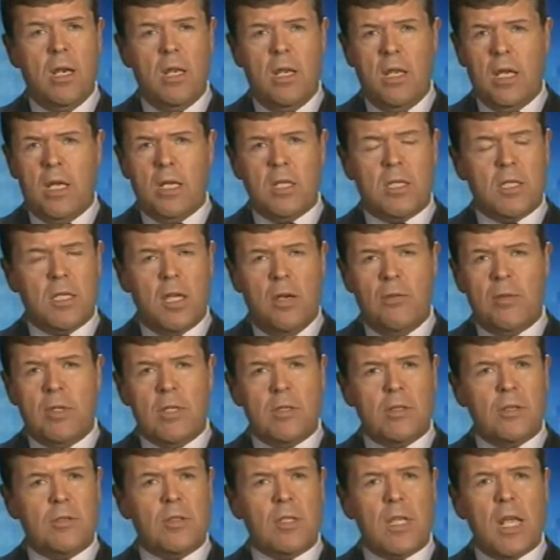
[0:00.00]
The
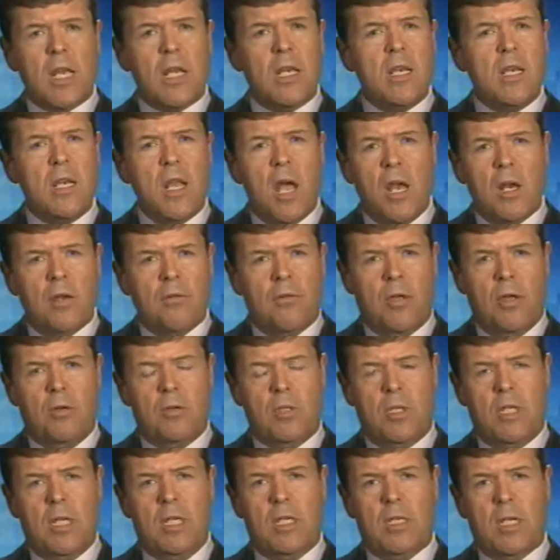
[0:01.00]
Conservatives have set none of
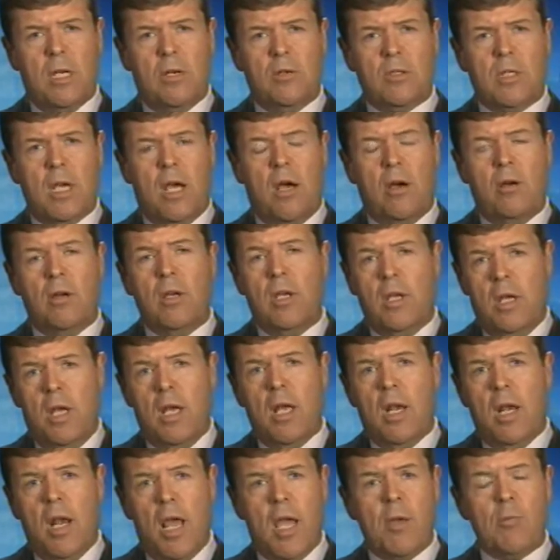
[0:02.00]
those details out,
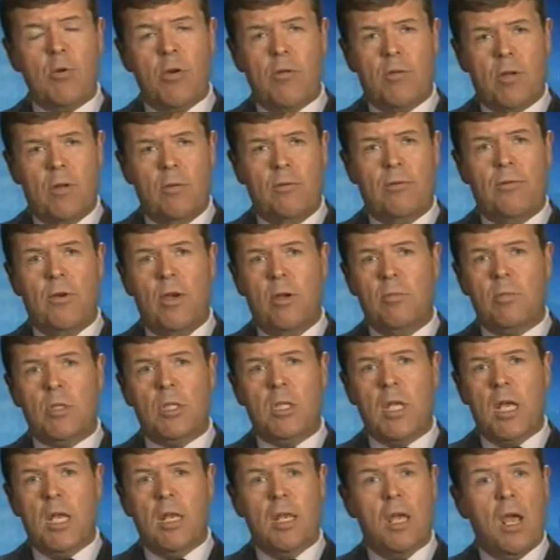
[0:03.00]
and Labour have confirmed
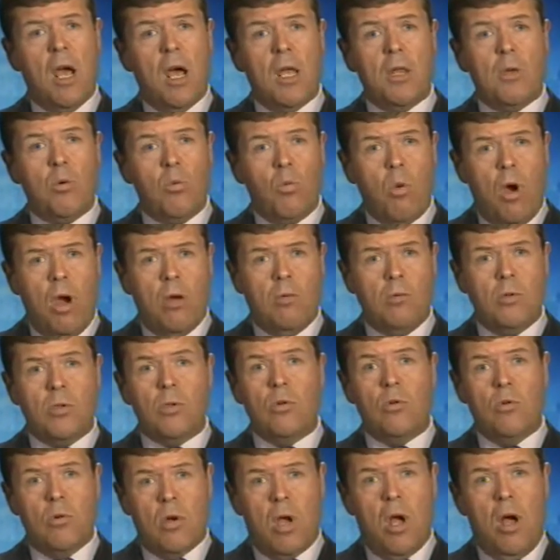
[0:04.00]
today they either won't
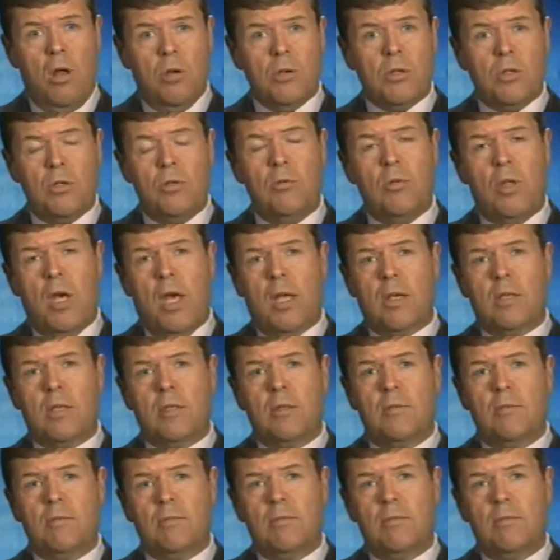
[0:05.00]
or can't do that.